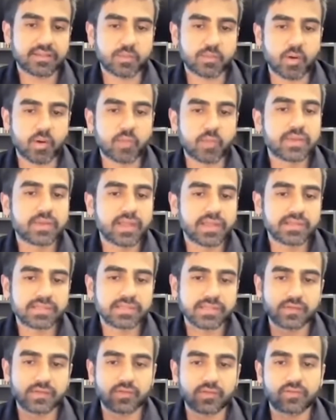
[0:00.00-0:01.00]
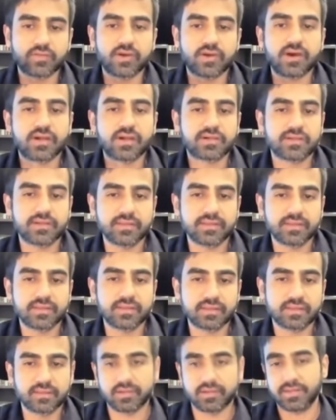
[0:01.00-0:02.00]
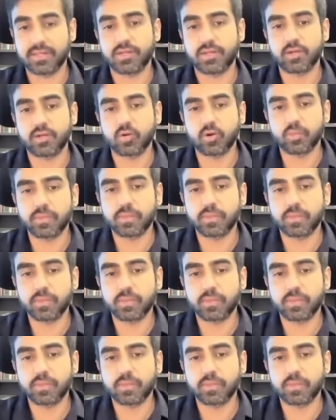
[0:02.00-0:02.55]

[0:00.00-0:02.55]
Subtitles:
a population of 130 crore